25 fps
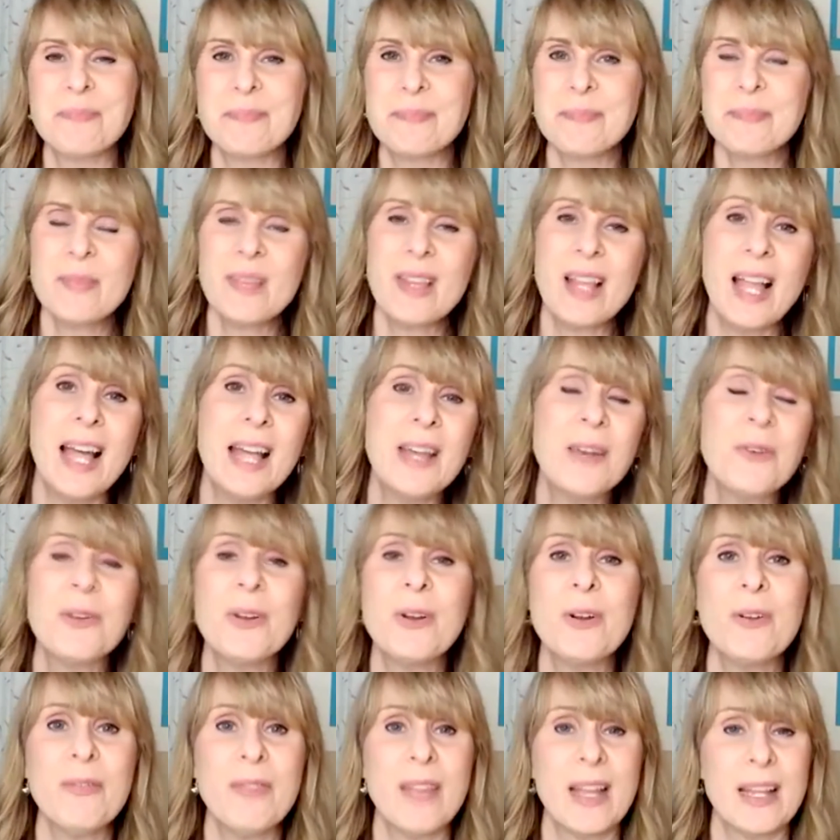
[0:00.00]
I don't
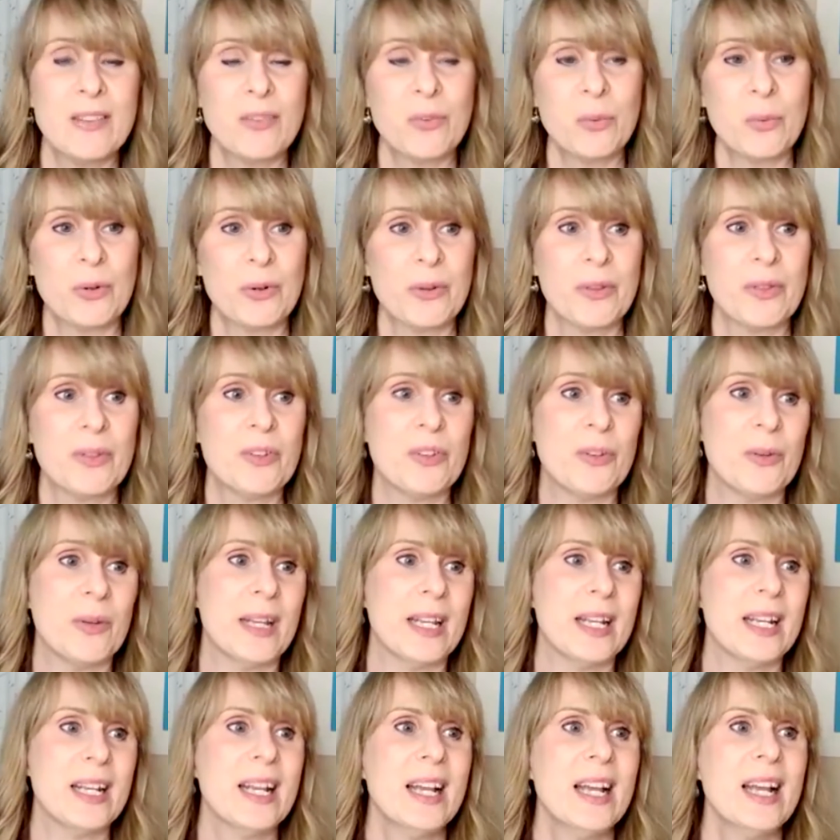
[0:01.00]
know if that's worth
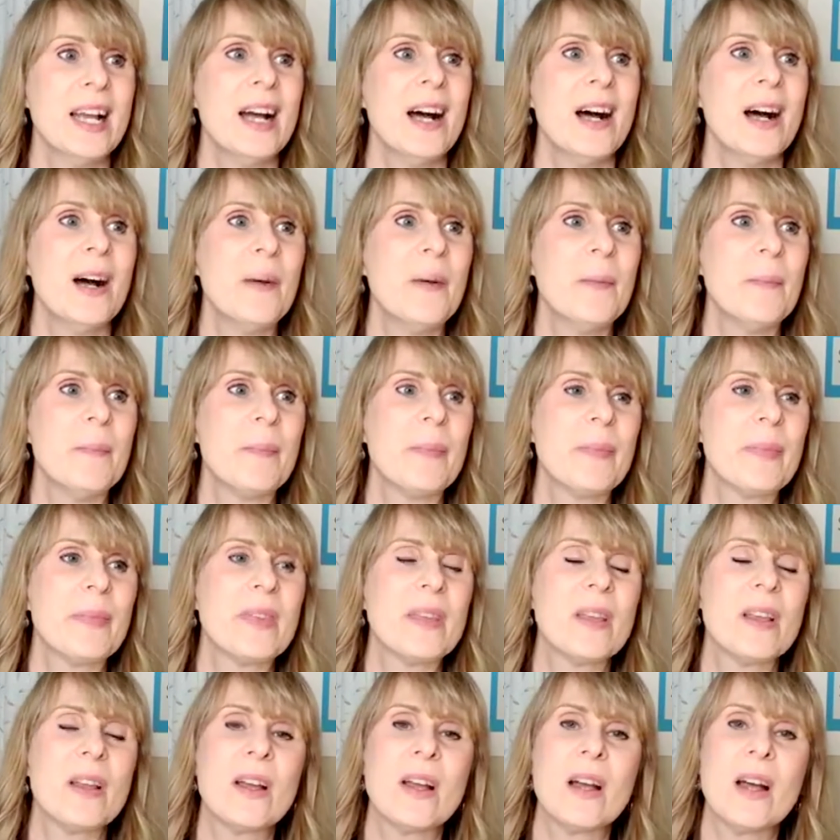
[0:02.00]
doing.
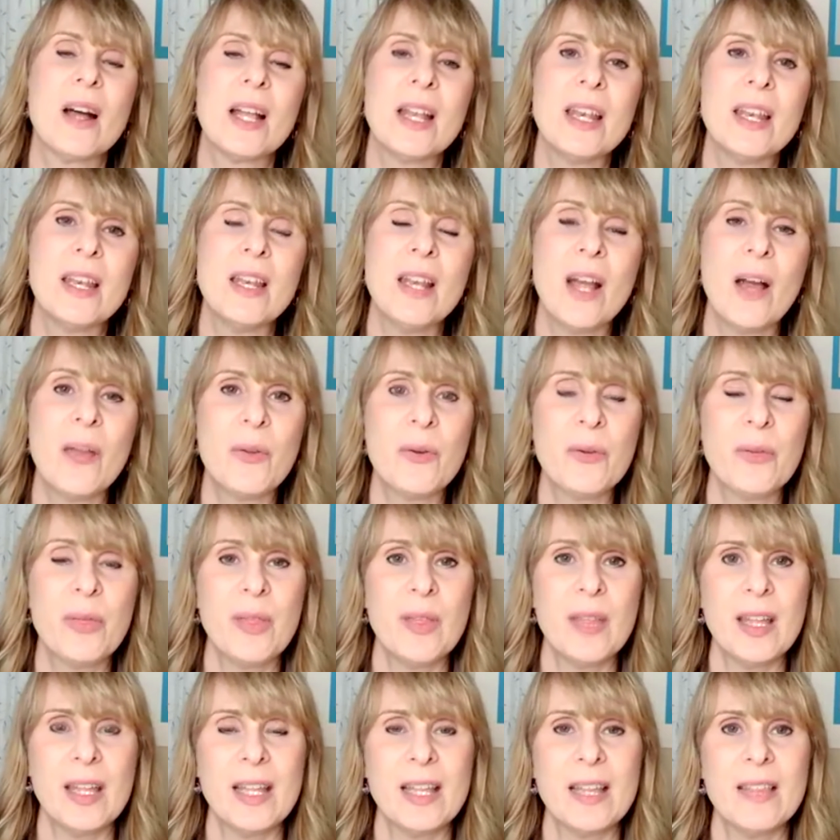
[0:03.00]
Another
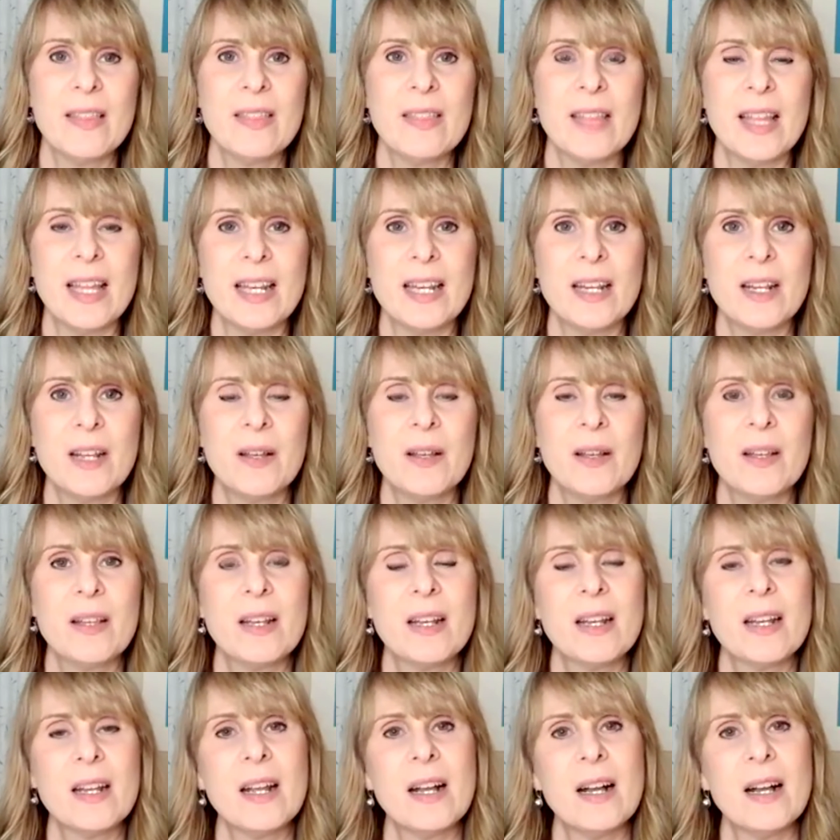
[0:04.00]
thing that,
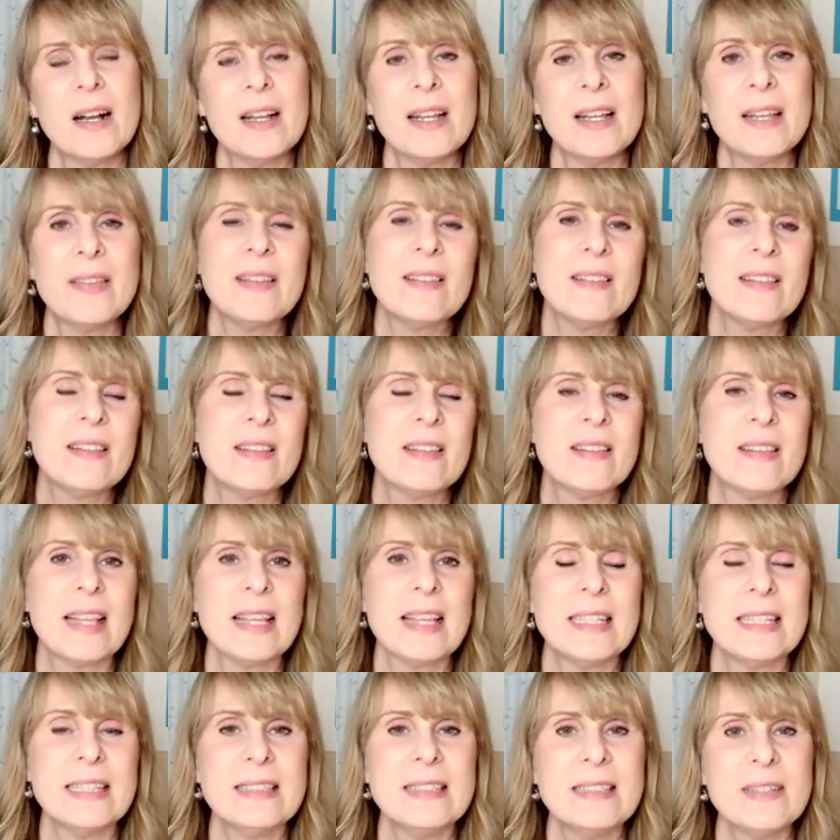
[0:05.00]
and this is
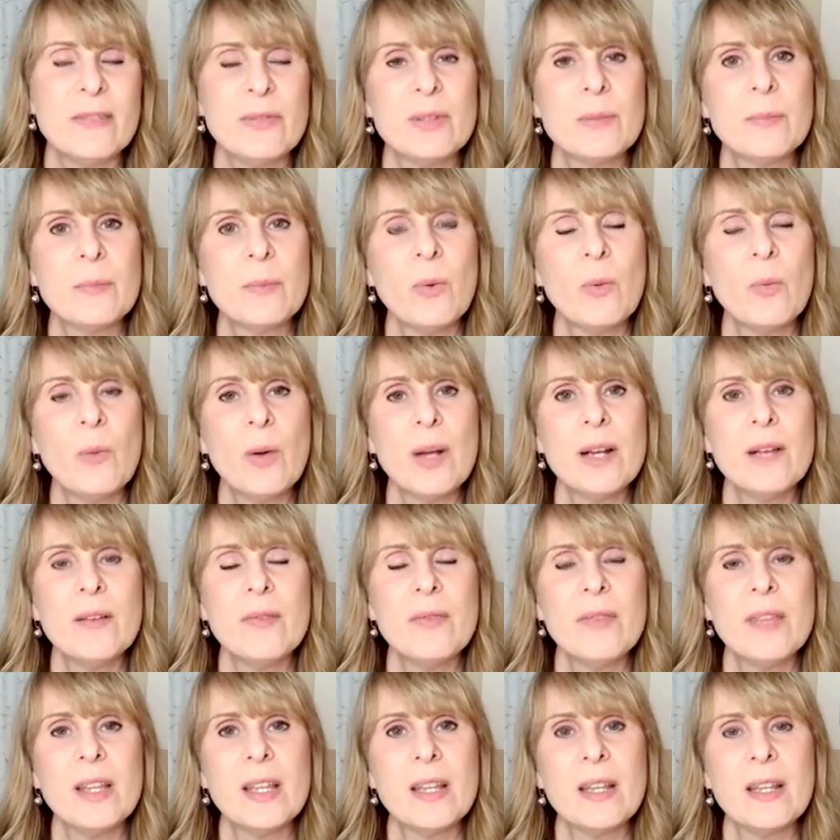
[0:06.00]
slightly different, but one
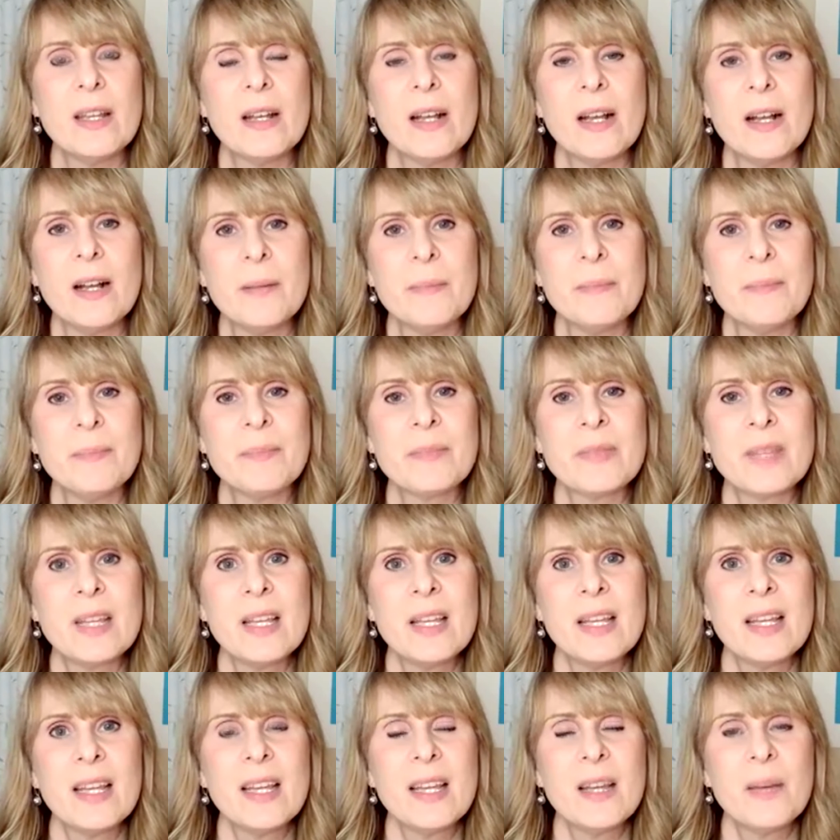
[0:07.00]
of the
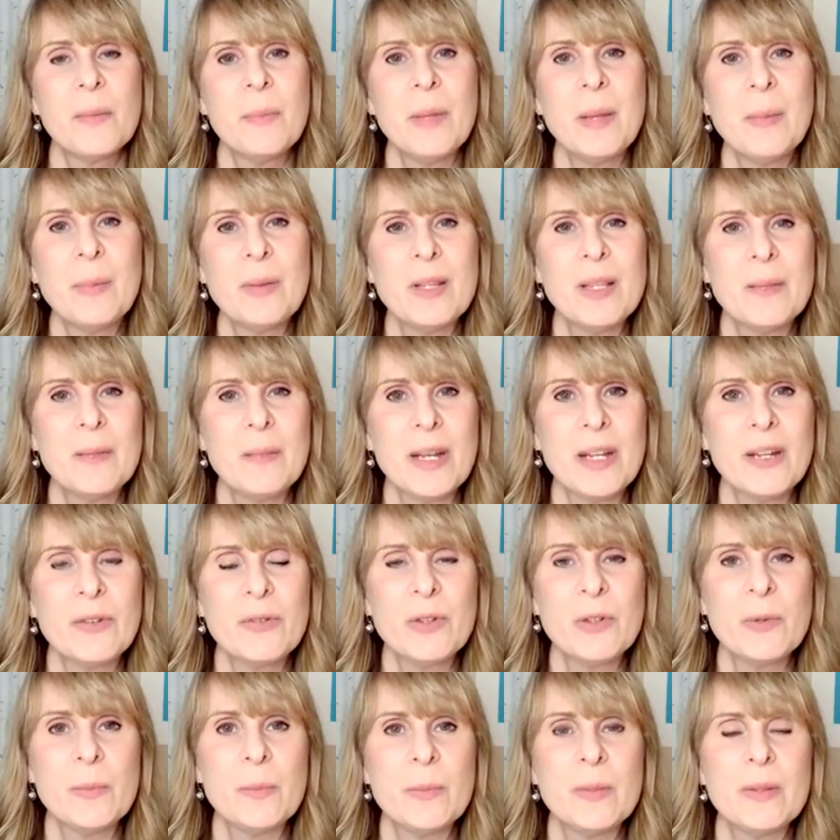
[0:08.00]
people in my
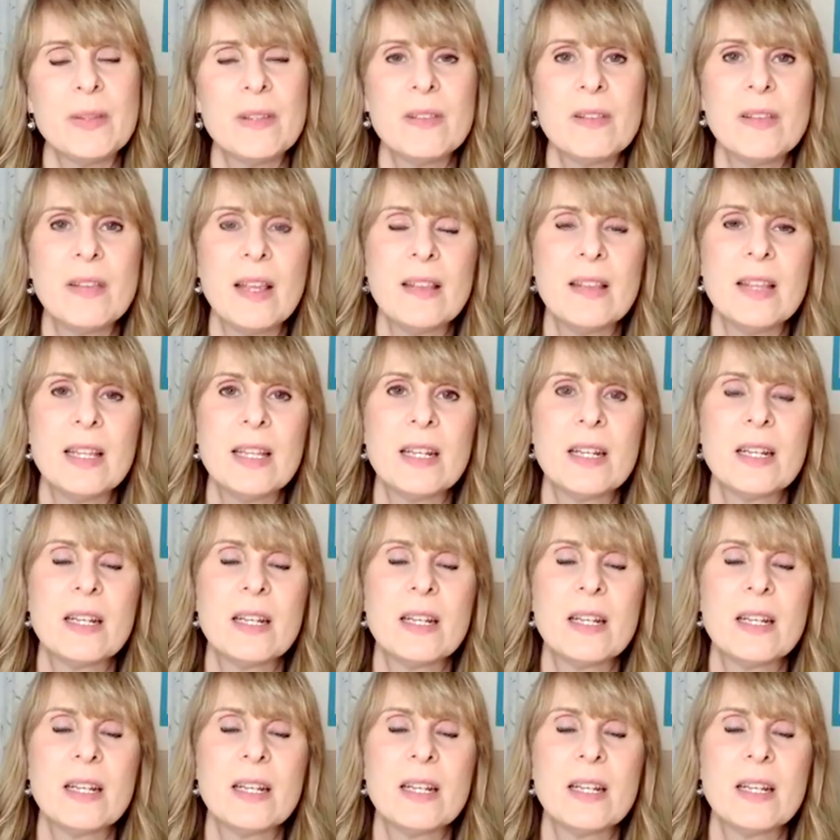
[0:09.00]
group said that